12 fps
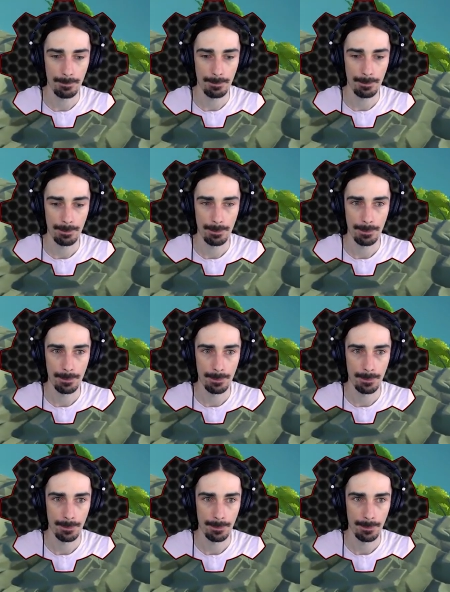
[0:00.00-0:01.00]

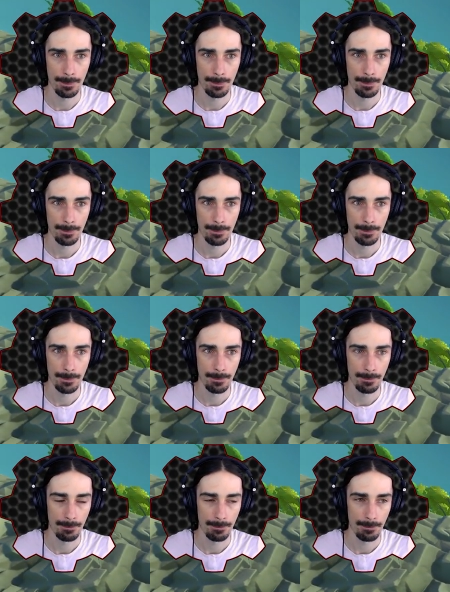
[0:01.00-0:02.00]

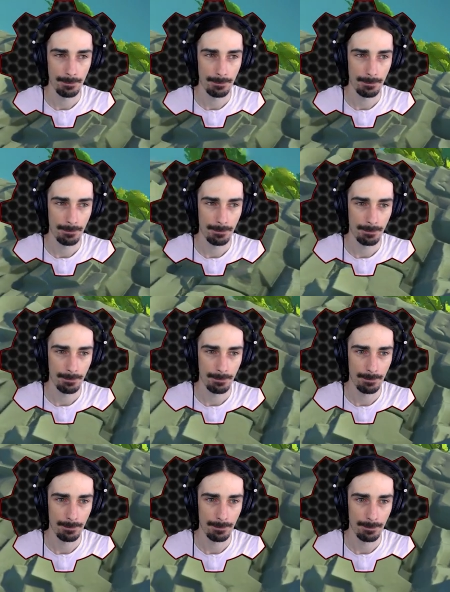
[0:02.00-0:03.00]

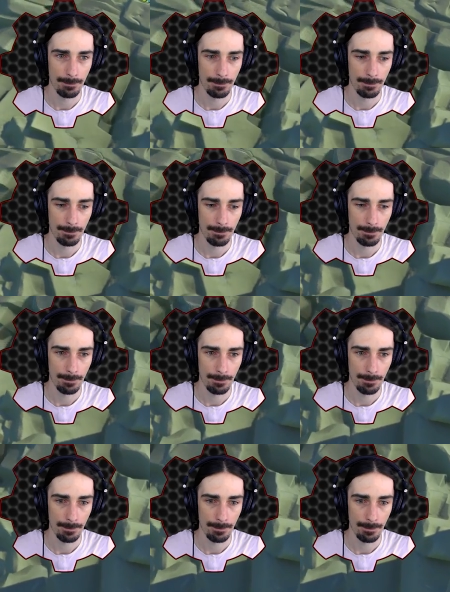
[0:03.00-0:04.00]

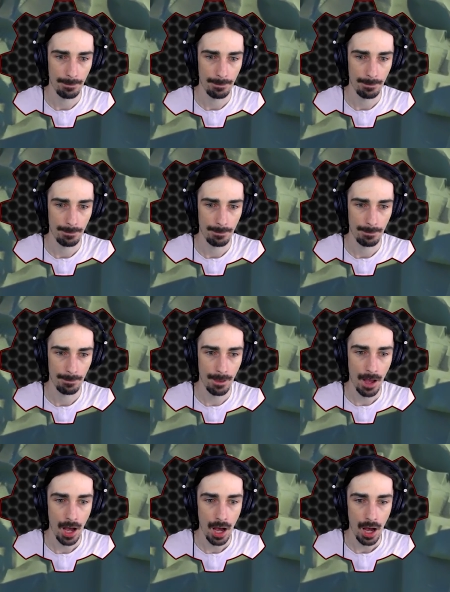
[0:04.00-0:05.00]

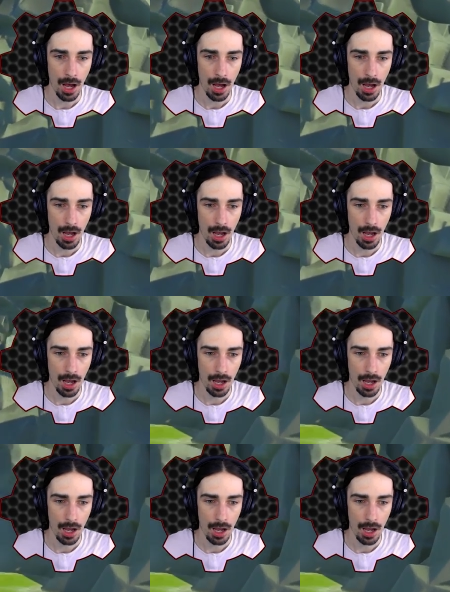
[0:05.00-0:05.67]
Nothing is said.